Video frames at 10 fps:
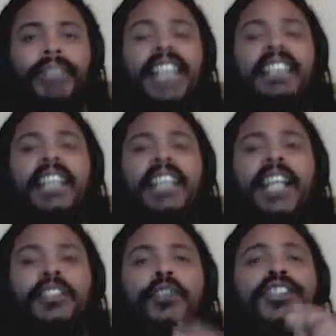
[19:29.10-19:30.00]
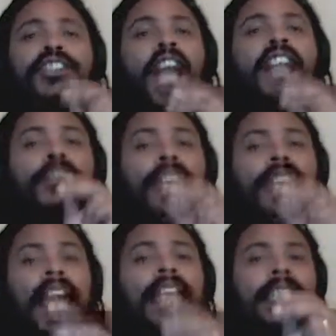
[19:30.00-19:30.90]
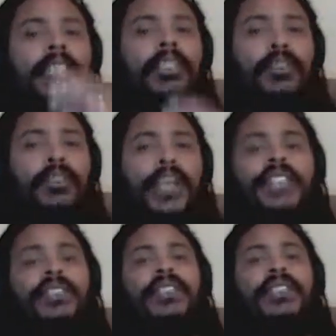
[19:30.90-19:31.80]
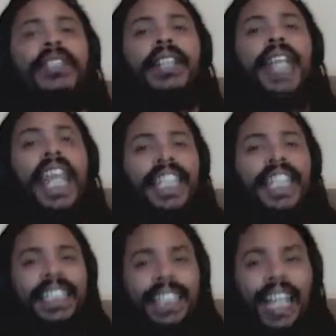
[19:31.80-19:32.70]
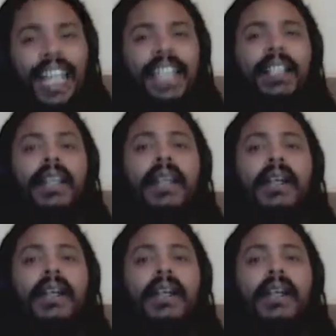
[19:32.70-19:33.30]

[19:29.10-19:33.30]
Instead, I chose not to react to the situation and instead